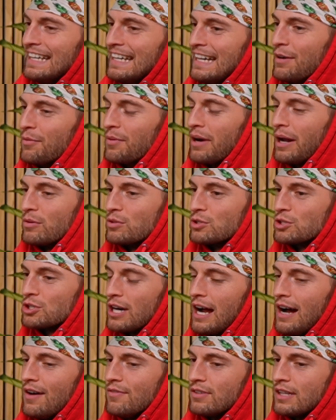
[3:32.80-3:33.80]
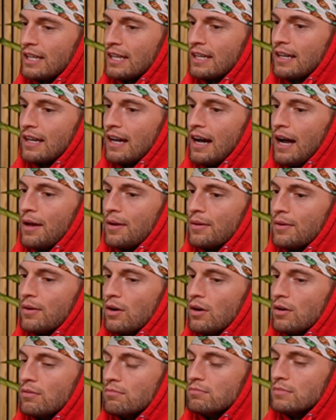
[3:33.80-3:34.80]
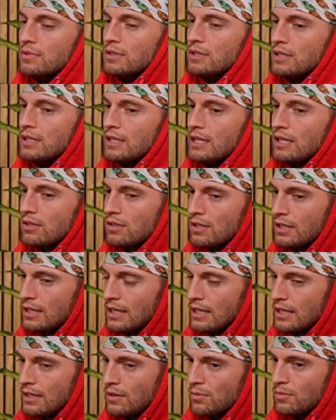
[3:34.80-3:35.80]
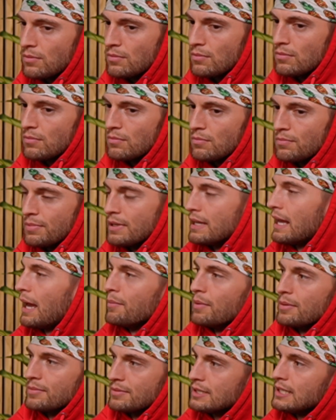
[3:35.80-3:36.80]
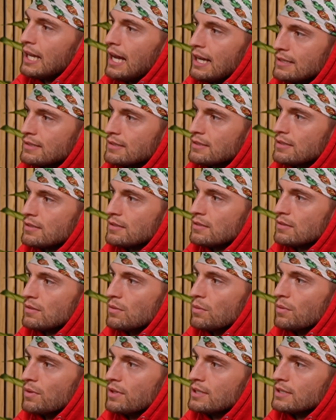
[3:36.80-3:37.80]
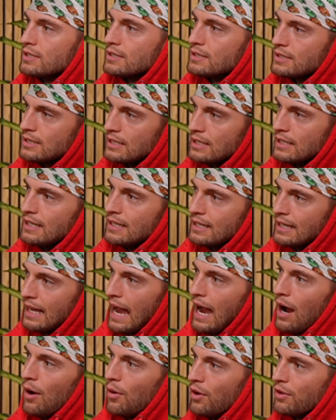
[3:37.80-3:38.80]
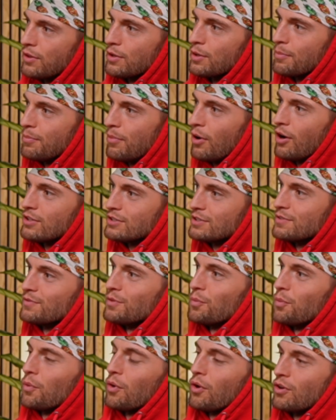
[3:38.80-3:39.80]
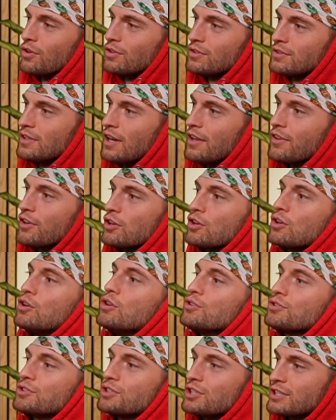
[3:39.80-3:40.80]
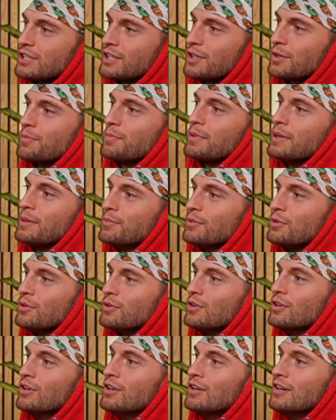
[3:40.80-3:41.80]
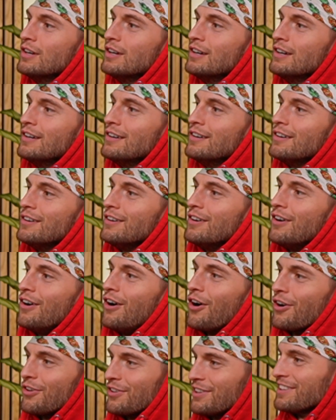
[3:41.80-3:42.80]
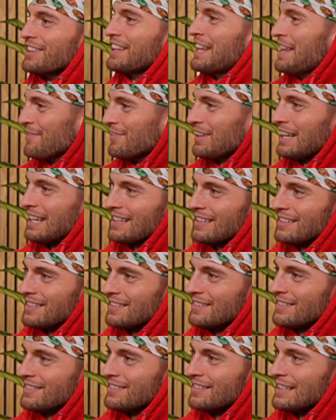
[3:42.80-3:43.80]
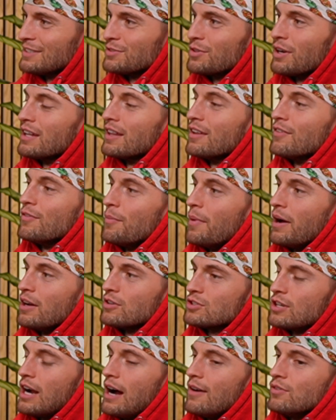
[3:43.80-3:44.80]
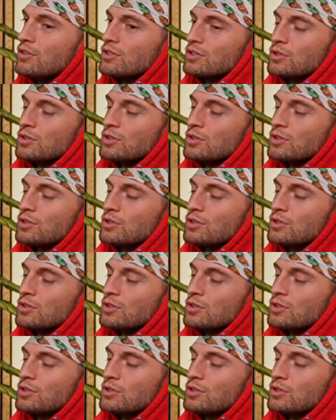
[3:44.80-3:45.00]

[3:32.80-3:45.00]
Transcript: And when I was traveling, I nearly became obsessed with seeing how other parts of the world, other cultures, other people are then living. That's what I love about travel.